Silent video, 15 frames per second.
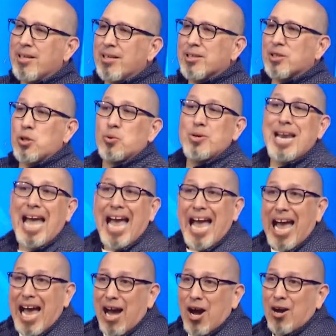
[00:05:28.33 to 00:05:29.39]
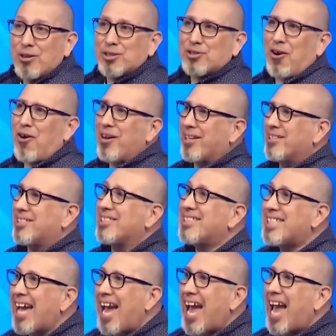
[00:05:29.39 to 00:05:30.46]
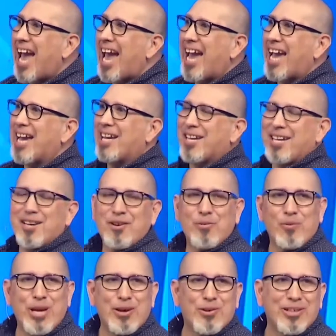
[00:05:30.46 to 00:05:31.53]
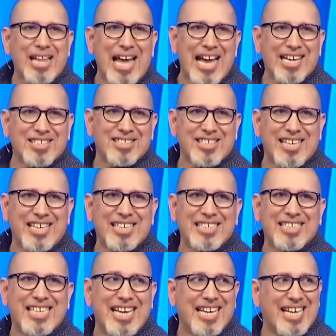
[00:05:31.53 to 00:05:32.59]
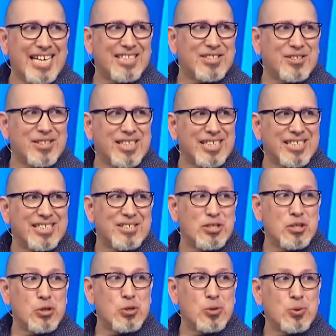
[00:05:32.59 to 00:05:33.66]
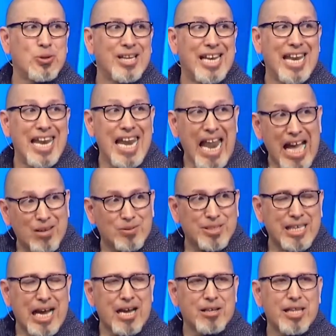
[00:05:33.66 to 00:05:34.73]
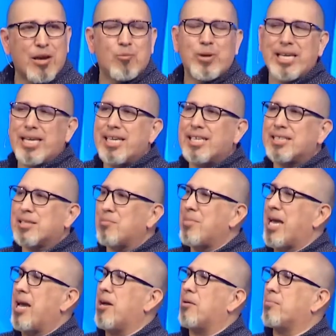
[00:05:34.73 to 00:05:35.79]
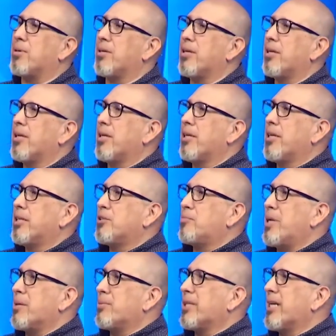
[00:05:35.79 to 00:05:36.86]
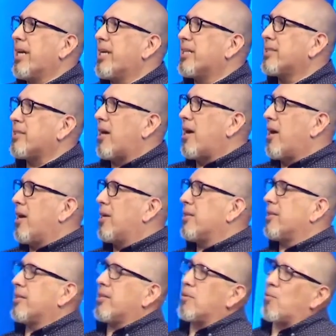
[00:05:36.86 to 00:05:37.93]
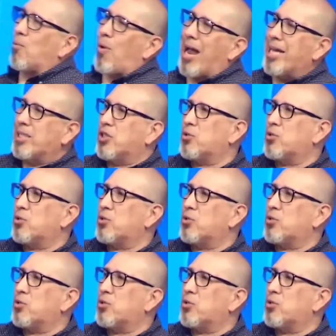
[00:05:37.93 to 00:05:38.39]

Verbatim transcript: So now, starting today, we will actually get into this new lifestyle. And we needed some help to be able to get us on the right